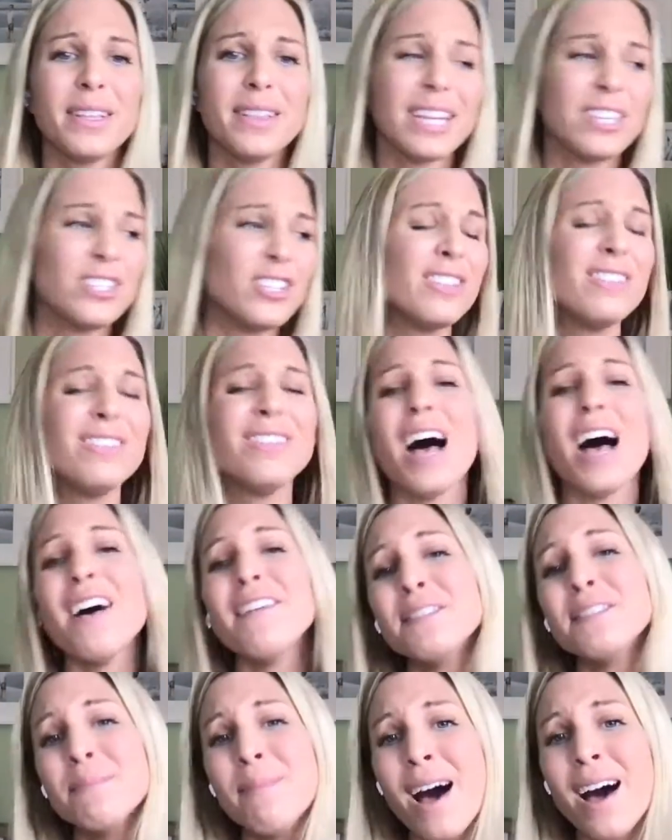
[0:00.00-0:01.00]
like, she
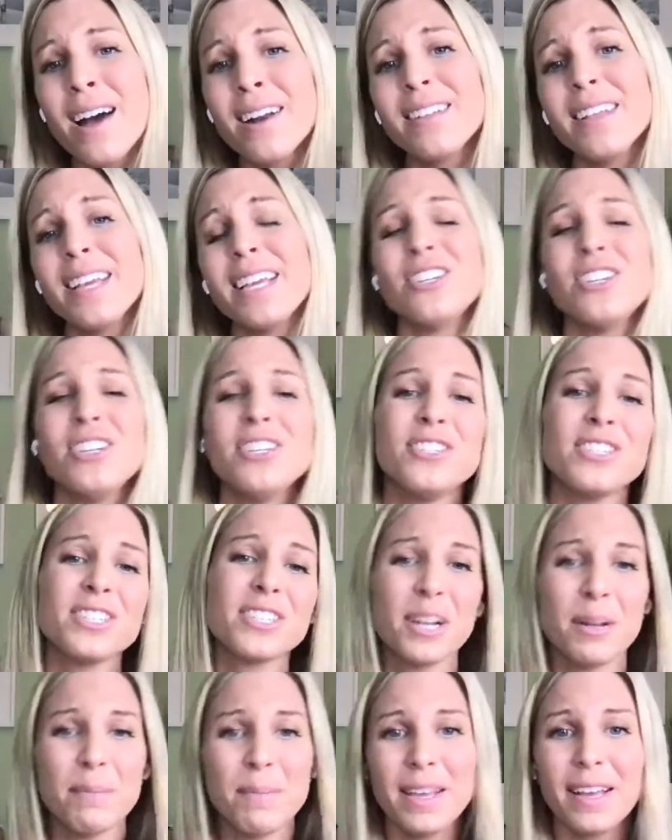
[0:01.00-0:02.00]
loves modeling. She's just
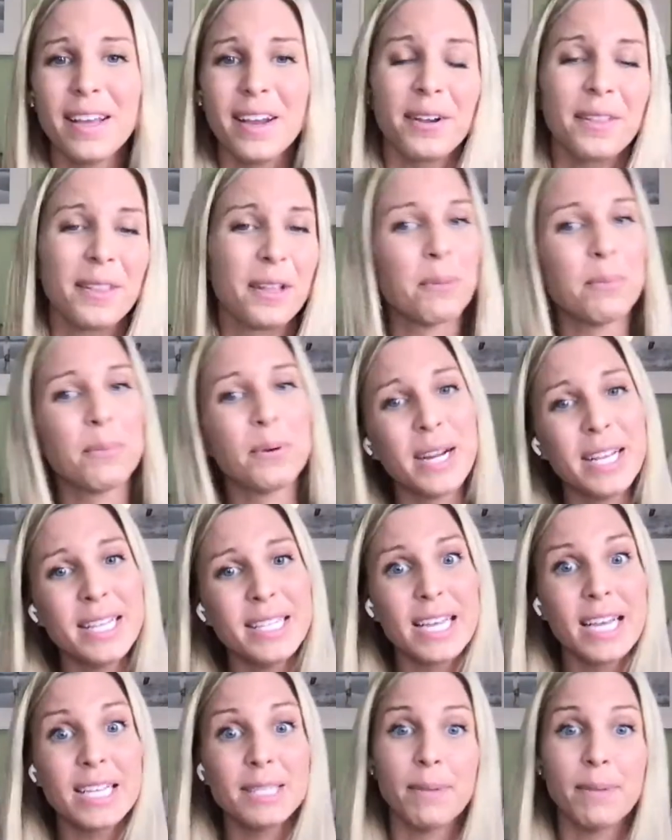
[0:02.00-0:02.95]
going to be her little princess.